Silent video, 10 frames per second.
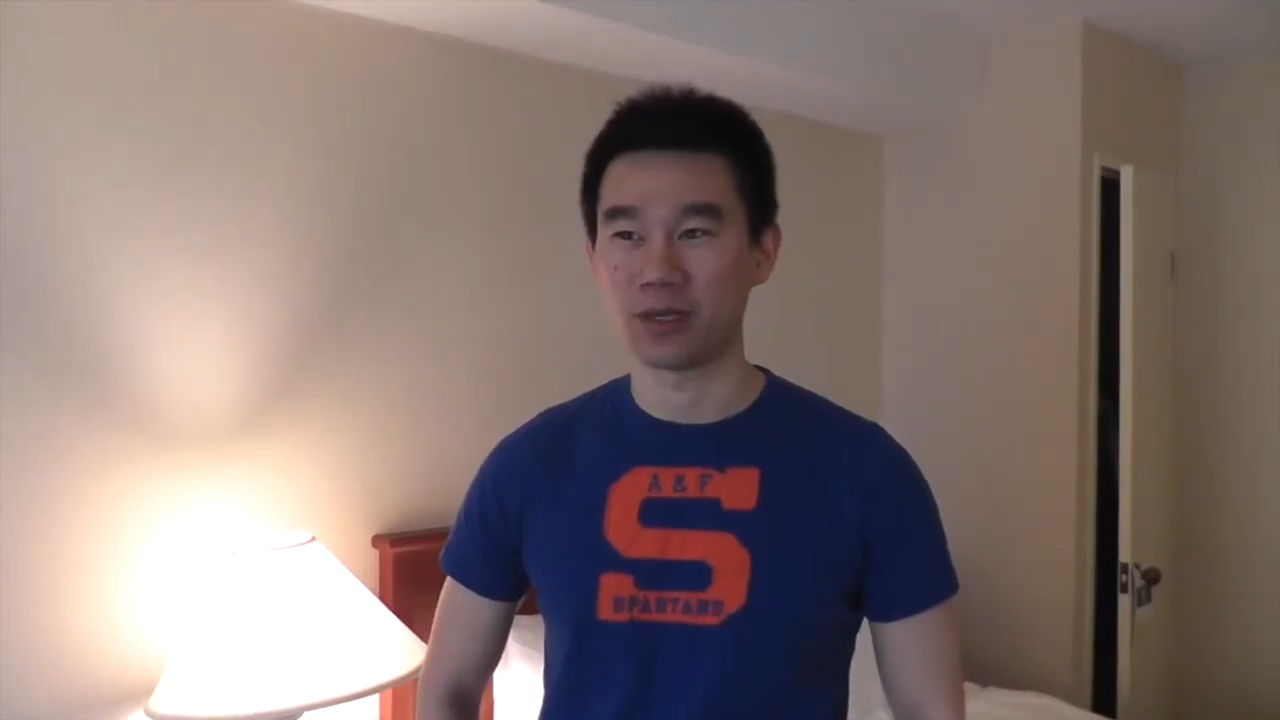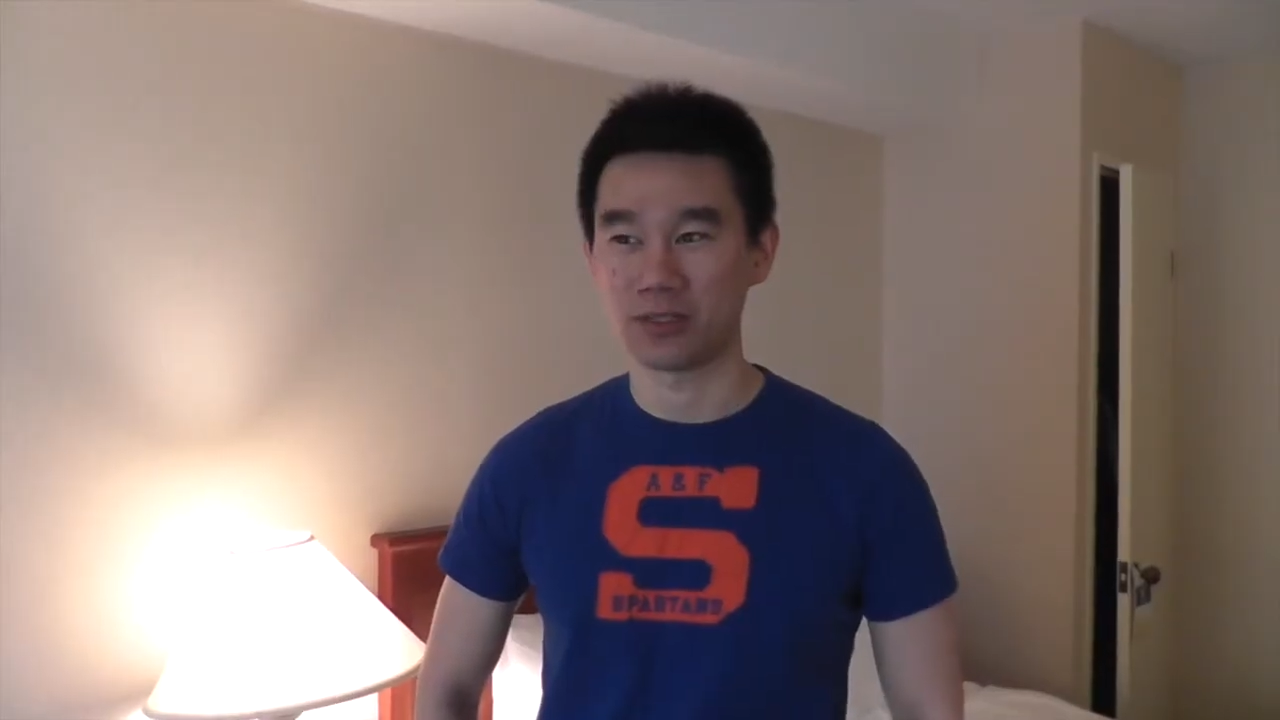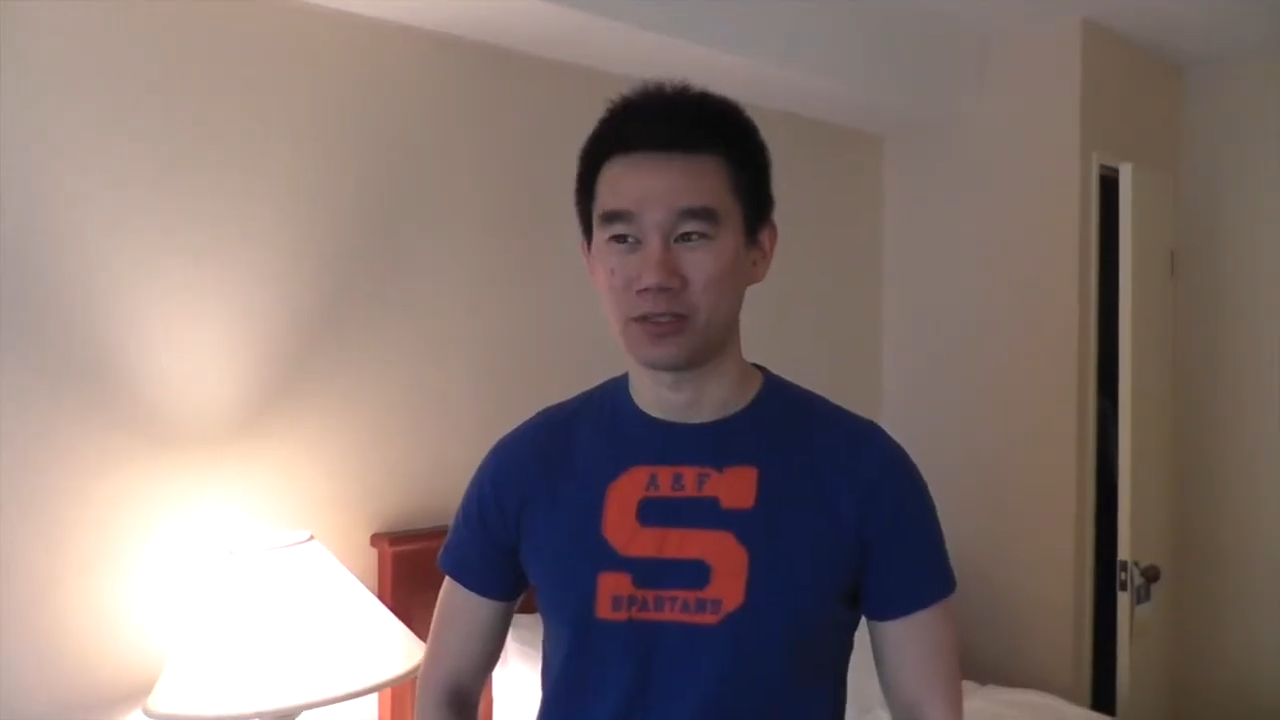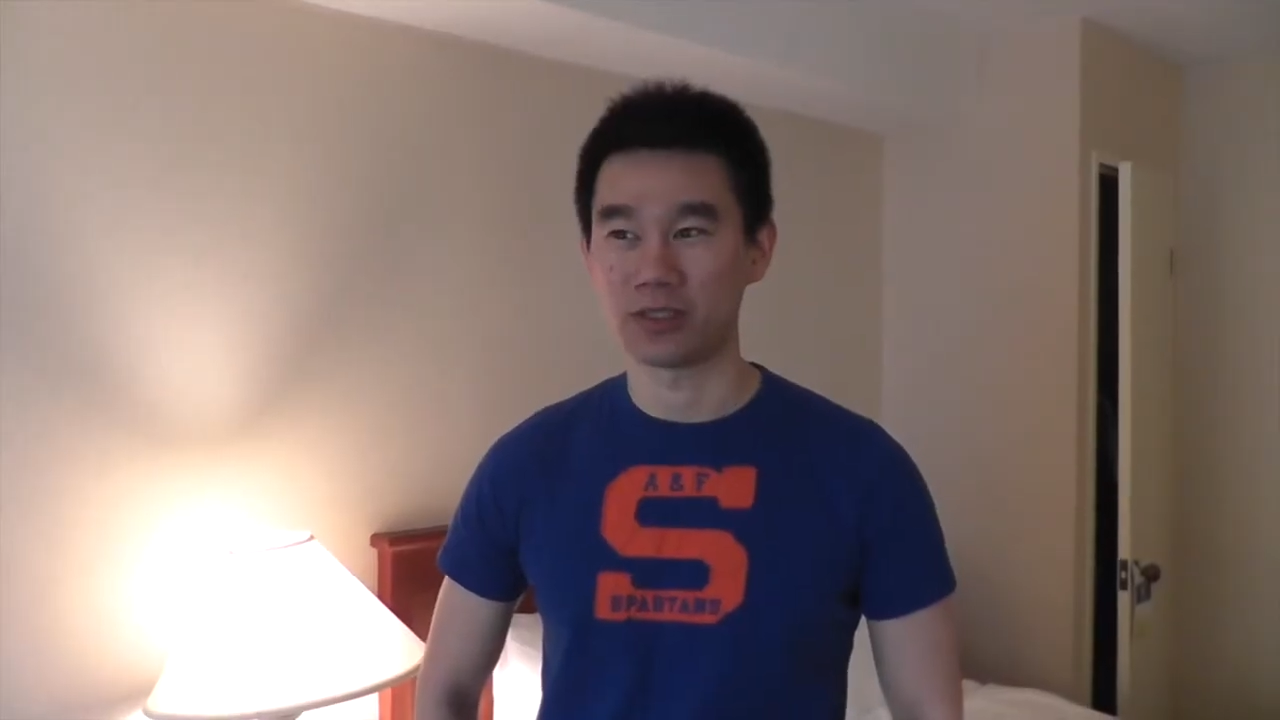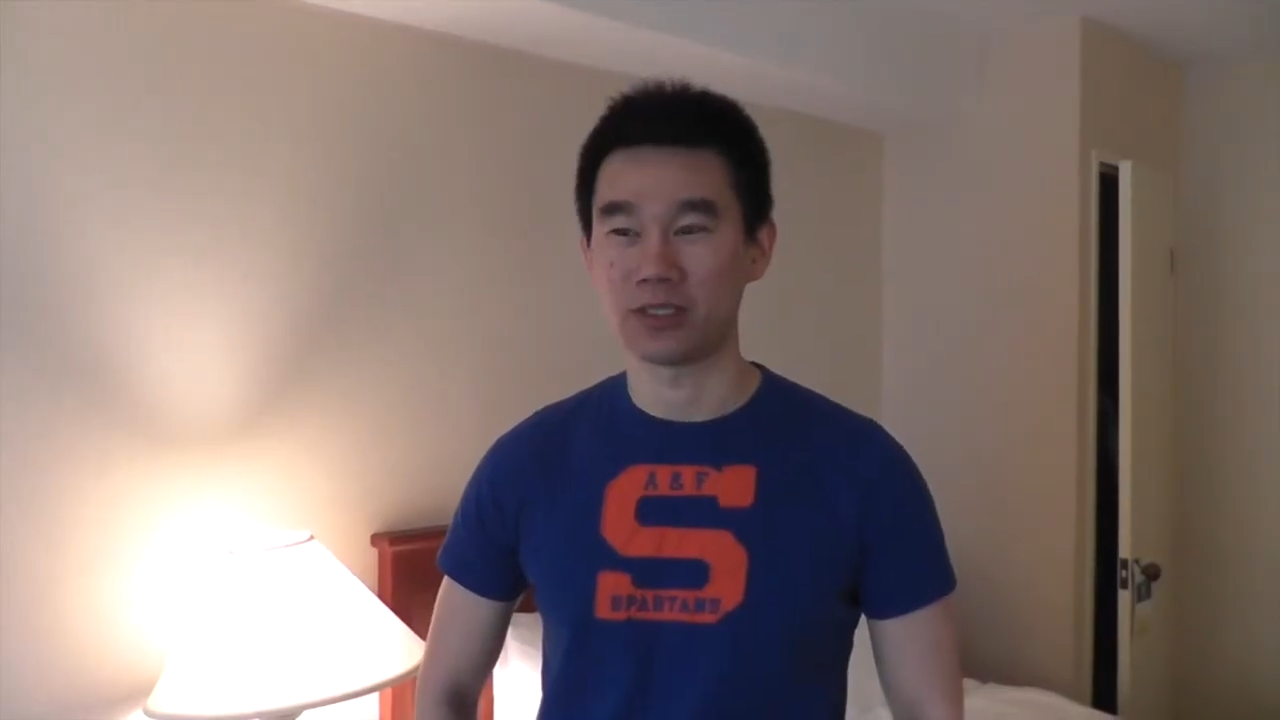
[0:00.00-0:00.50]

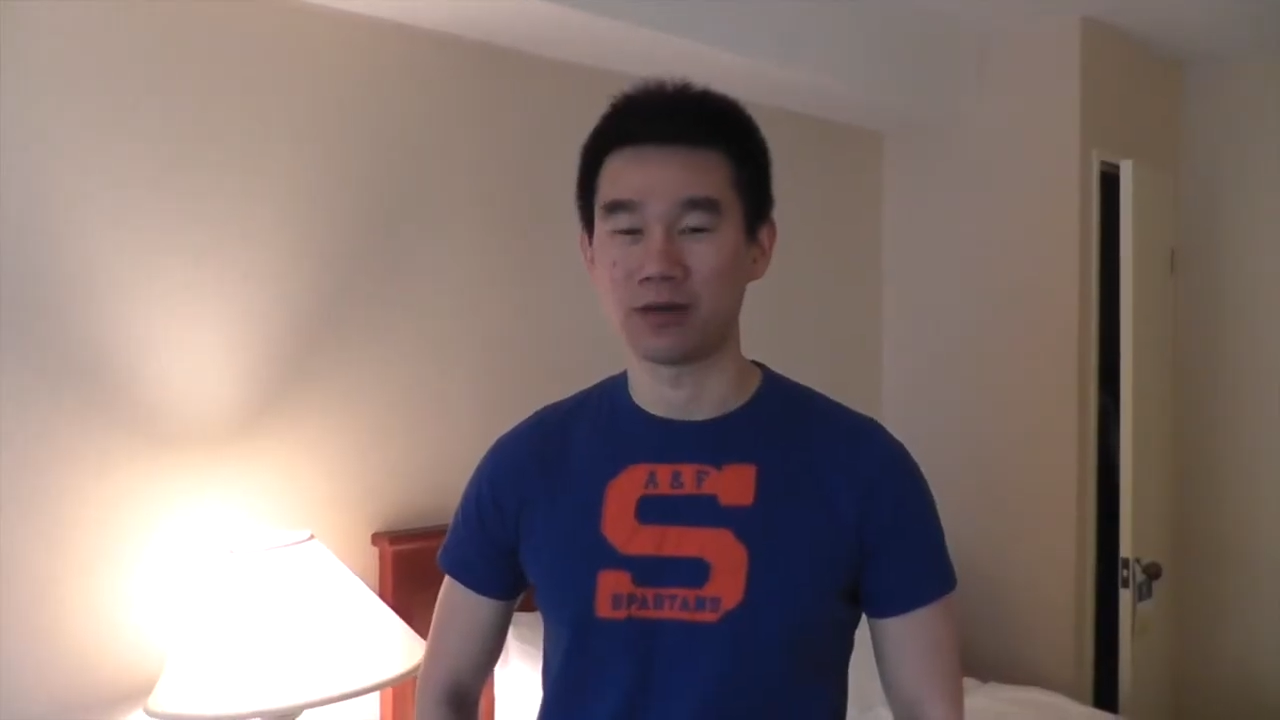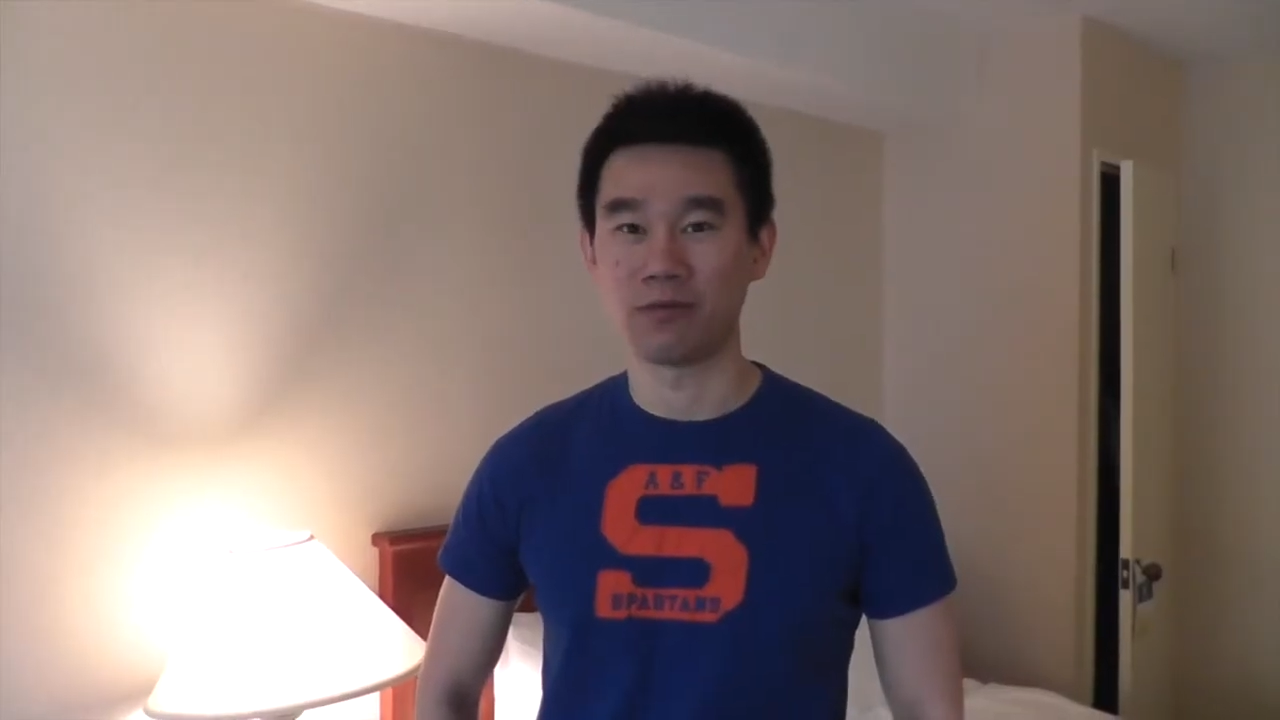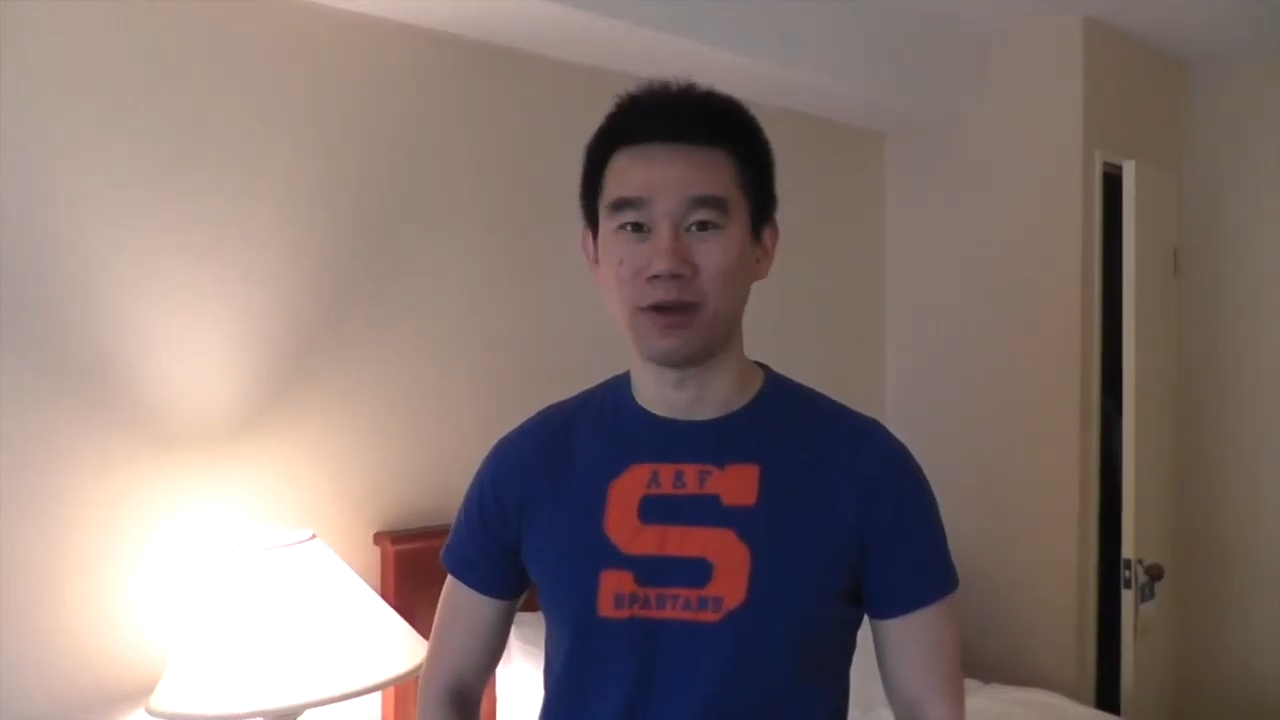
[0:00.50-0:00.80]
questions are